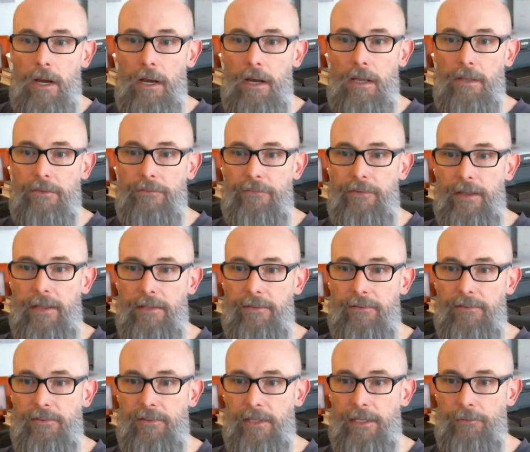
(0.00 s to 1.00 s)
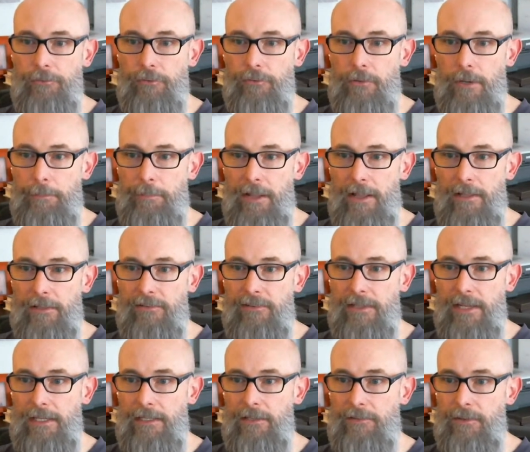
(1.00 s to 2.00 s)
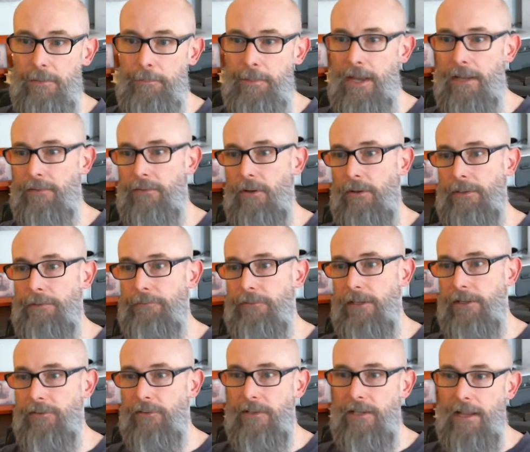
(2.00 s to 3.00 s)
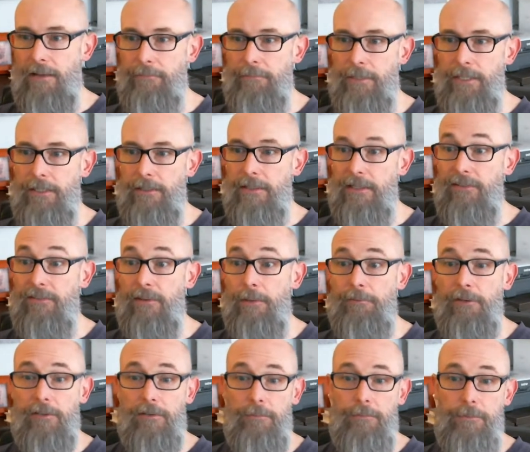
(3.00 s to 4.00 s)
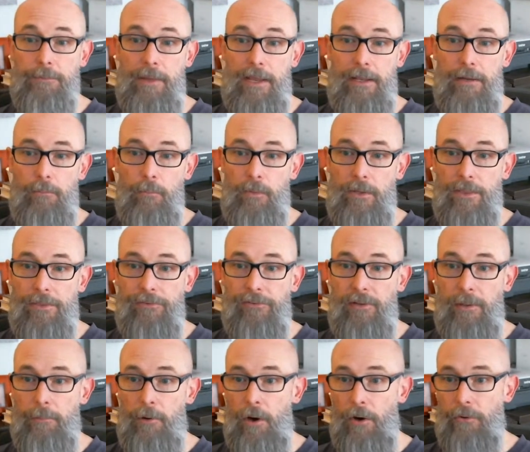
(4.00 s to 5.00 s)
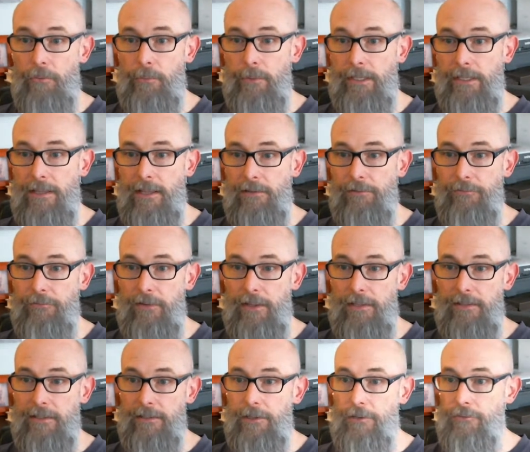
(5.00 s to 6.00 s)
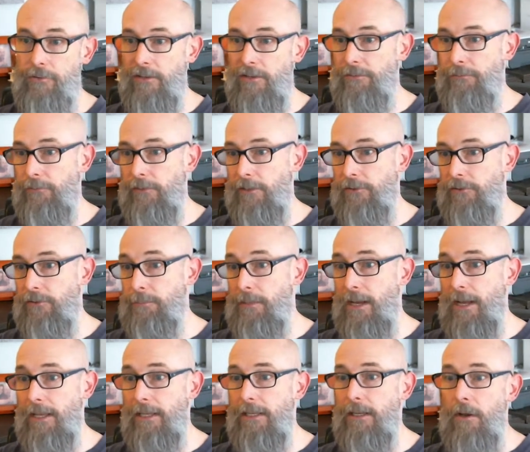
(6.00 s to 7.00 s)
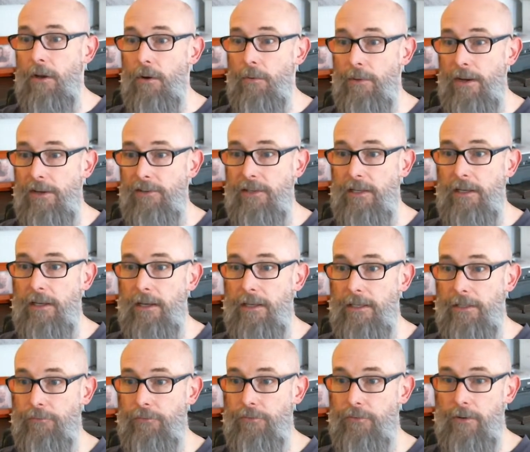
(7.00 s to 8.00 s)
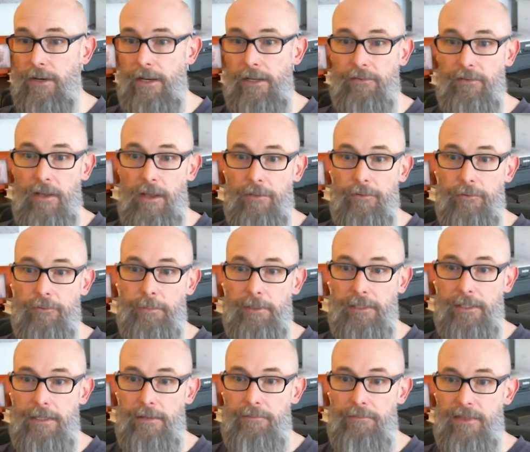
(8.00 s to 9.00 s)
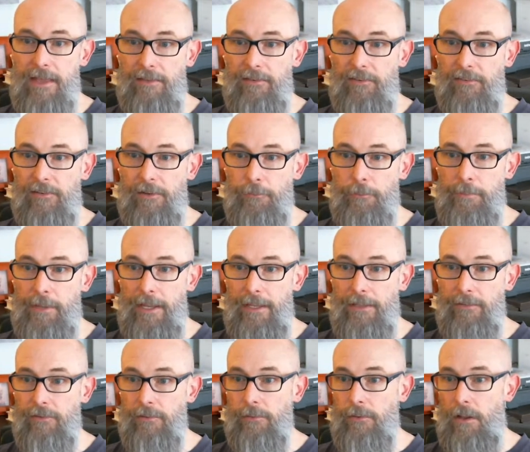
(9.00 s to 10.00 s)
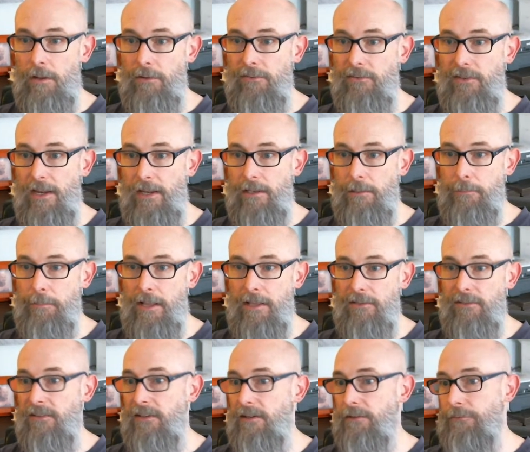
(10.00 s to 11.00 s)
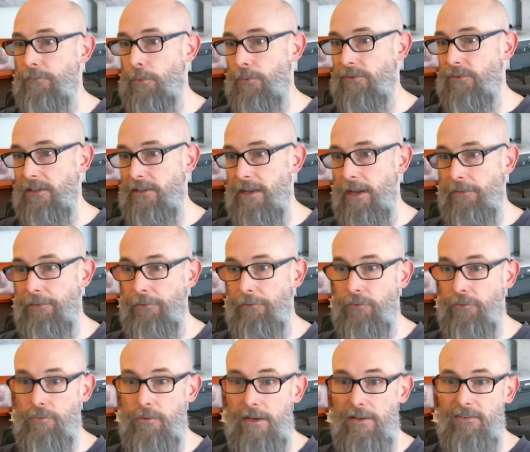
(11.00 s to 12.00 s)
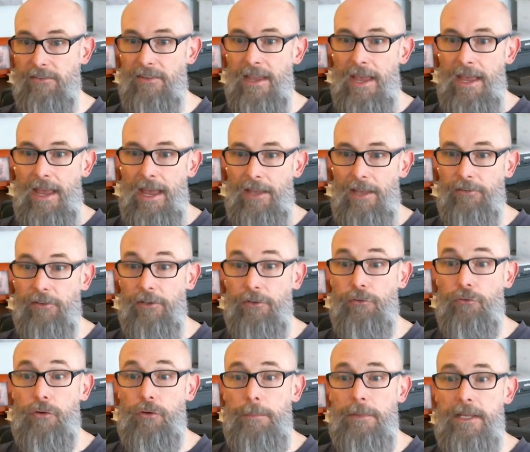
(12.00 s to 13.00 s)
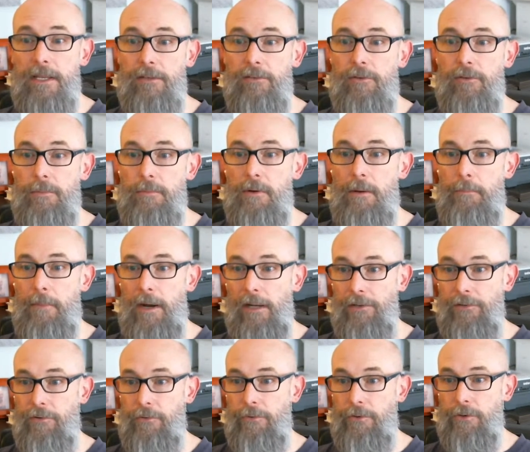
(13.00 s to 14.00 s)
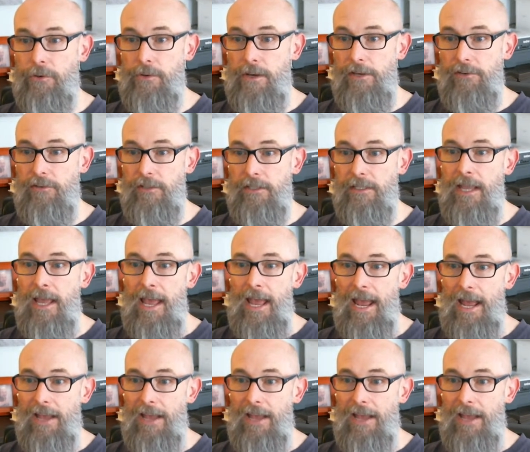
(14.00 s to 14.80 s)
The Fed's interest rate policy and its impact on inflation have been the subject of debate, with some arguing that the Fed can address inflation by raising interest rates. Others believe that the central bank's longstanding policy of forcing down interest rates has contributed to monetary creation,